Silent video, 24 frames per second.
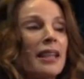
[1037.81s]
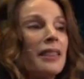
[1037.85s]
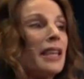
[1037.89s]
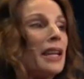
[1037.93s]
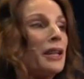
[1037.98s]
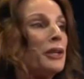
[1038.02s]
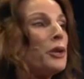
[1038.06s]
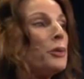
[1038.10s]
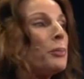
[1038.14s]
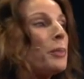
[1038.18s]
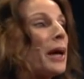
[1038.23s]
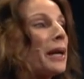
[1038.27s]

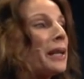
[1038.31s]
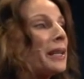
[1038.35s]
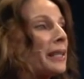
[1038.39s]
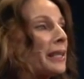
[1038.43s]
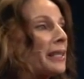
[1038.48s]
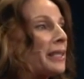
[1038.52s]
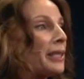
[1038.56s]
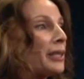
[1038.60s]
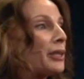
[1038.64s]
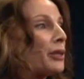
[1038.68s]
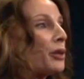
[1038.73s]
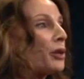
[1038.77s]
then you might
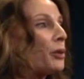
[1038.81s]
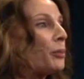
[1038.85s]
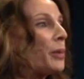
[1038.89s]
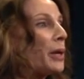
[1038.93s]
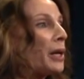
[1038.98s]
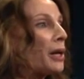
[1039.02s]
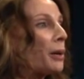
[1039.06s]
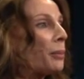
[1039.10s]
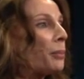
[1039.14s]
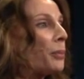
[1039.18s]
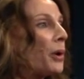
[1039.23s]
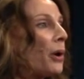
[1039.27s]
consider
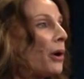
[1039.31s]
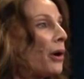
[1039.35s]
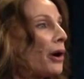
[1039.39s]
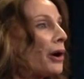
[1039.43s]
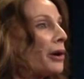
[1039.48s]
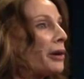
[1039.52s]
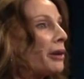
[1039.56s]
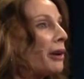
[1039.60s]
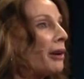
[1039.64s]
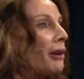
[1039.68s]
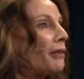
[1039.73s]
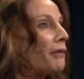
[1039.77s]
being a
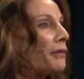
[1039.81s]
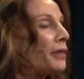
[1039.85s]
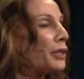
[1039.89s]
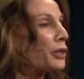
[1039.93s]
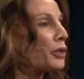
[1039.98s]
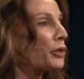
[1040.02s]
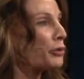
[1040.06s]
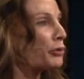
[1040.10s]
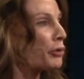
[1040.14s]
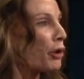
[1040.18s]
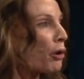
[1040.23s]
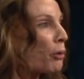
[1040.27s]
part of
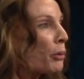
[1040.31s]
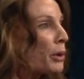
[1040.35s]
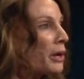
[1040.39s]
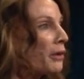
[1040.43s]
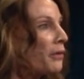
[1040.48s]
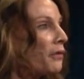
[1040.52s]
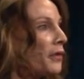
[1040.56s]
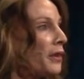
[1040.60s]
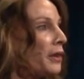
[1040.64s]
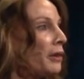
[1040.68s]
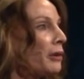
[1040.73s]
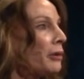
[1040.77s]
this growing
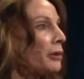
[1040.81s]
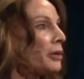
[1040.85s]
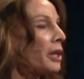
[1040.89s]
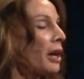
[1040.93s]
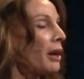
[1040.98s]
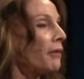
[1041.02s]
field